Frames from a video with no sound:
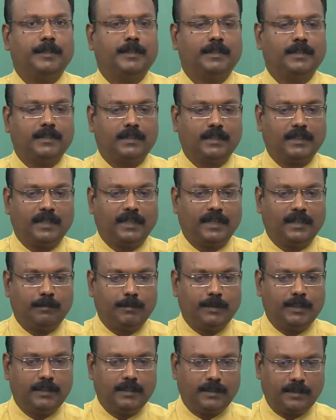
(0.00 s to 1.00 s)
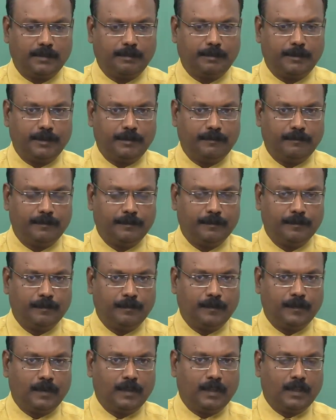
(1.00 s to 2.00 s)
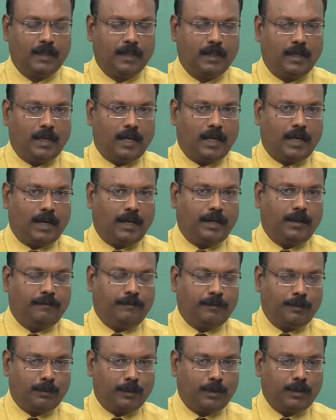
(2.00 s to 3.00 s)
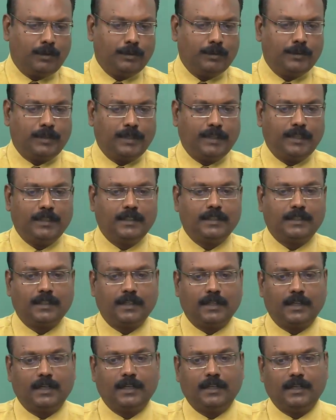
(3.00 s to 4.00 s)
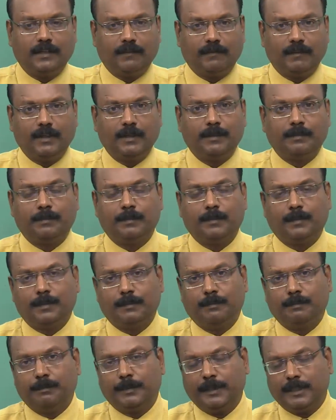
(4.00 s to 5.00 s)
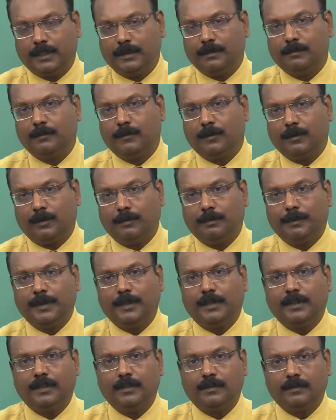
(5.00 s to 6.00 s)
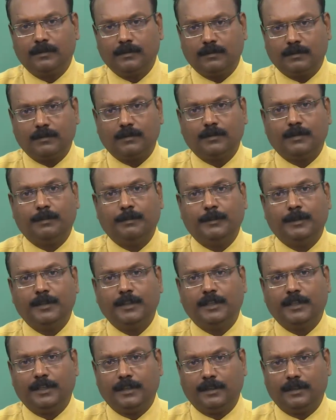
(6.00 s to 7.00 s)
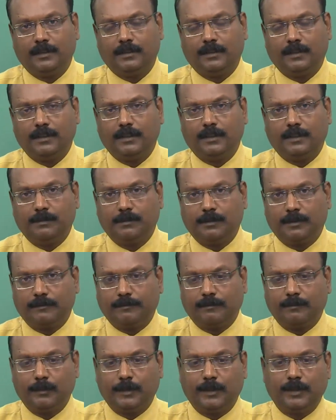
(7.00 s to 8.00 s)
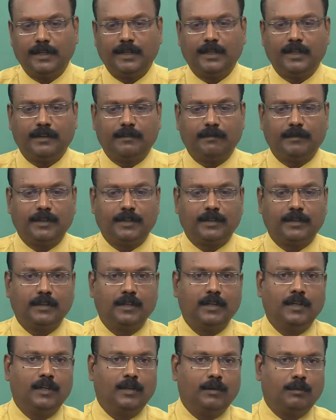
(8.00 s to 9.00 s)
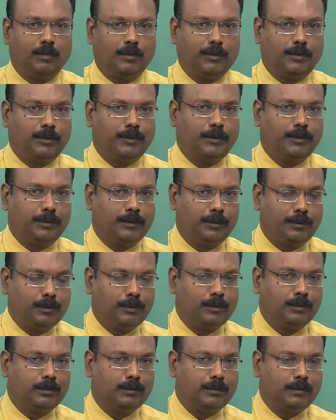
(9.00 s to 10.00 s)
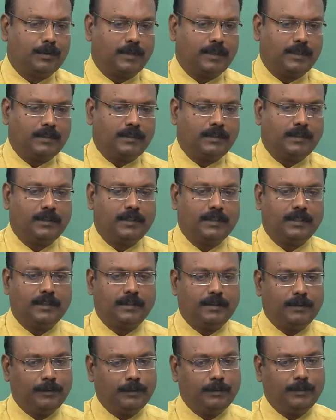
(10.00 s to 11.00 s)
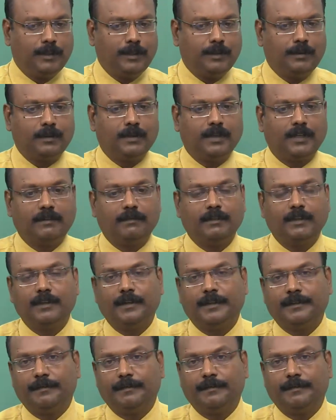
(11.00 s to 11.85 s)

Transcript: because it can be deceptive. And if you want to change and develop, become competent communicators in terms of body language, what should you do? So I said that you need to have an